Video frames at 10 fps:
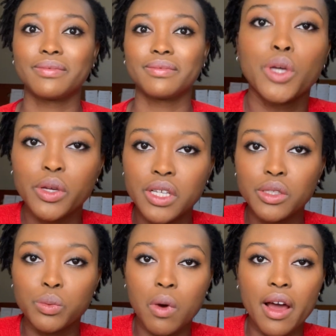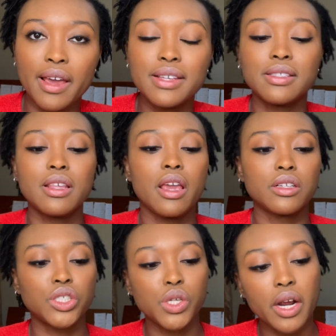Dosage wise, the
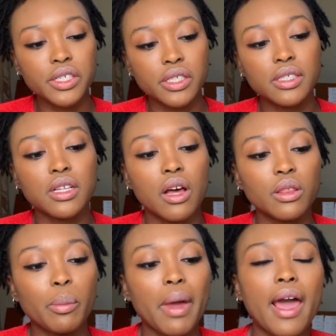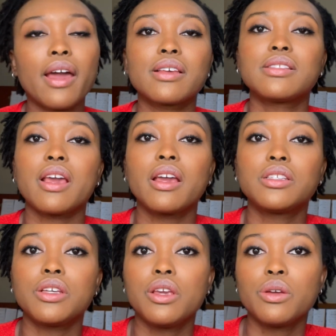instructions on the pack say
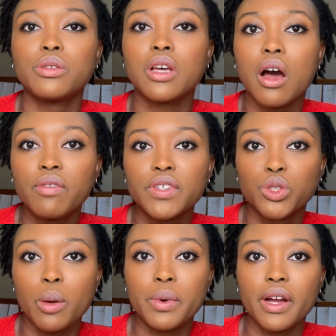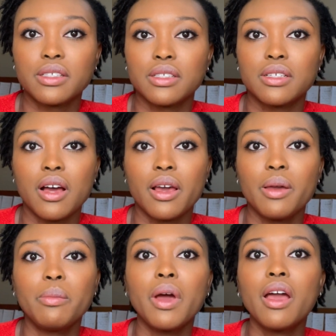to use half a dropper at a
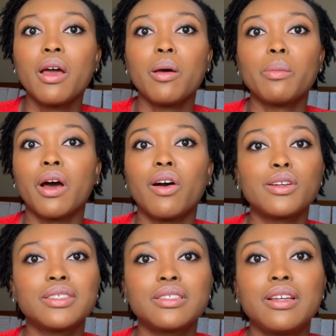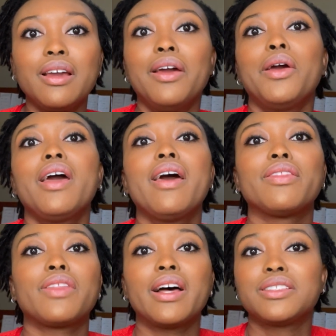time, but honestly
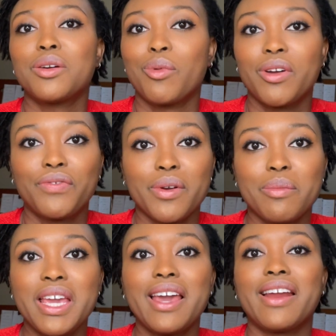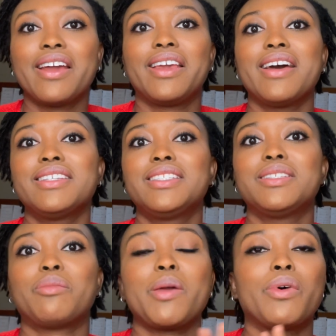that didn't work for me, and I
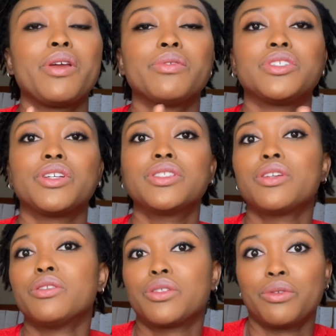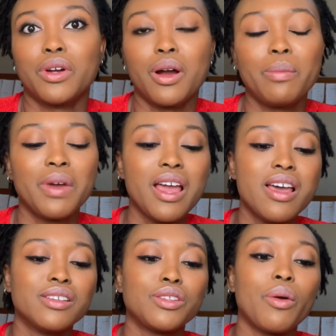guess my body was just so screwed up.
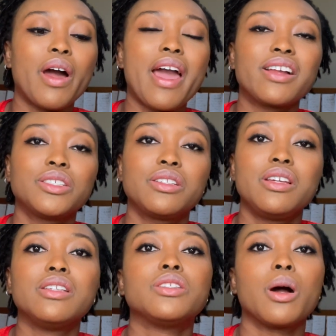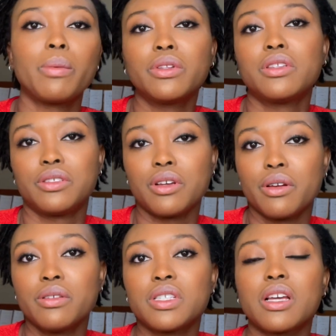So I actually doubled the
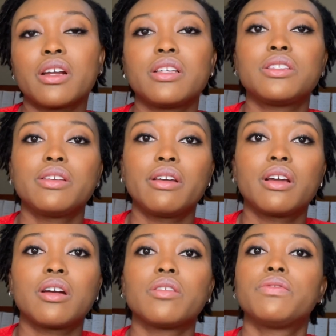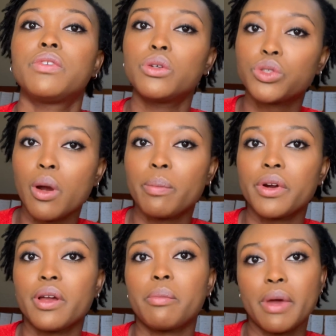dose, and I took a full
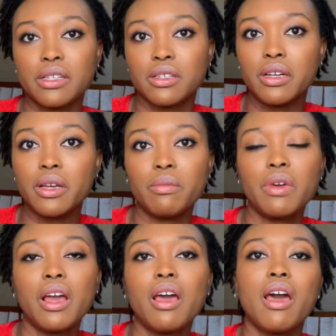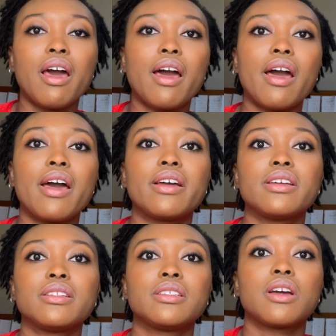dropper at bedtime,
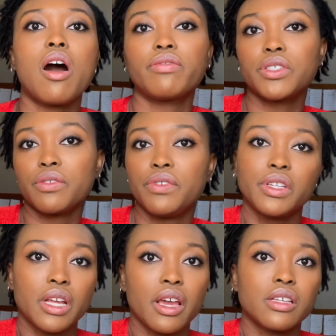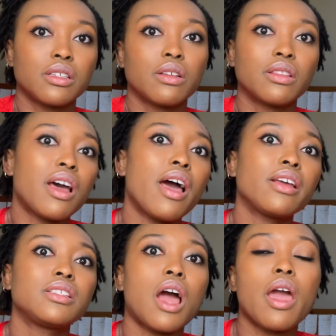and after a few days on
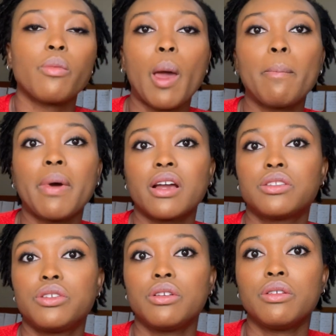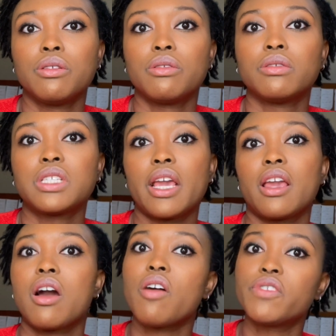that, I went back to
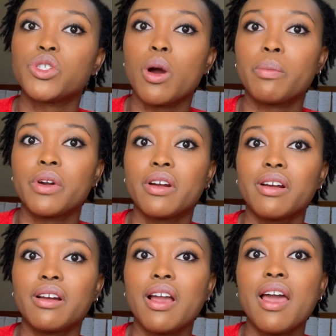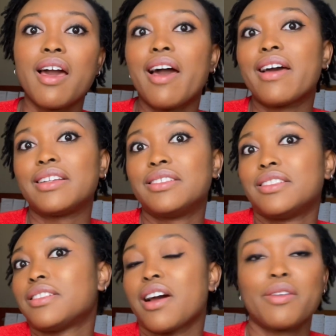taking half a dropper,
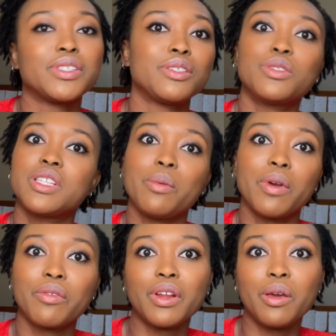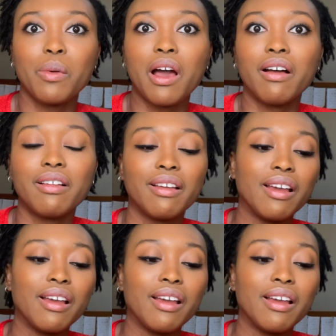and I was still sleeping really well.